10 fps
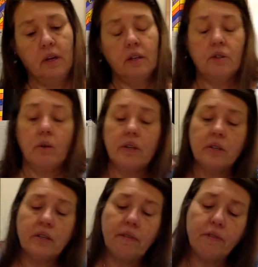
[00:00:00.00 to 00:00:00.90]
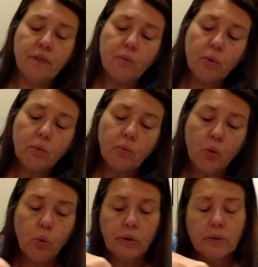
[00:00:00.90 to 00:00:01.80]
So I just have a few more
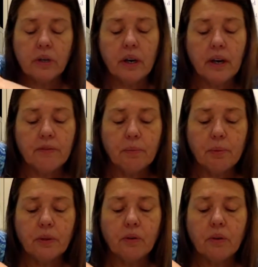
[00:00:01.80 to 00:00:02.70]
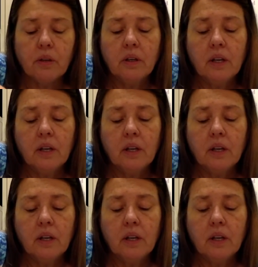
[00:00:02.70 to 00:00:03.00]
coils that I have to put on,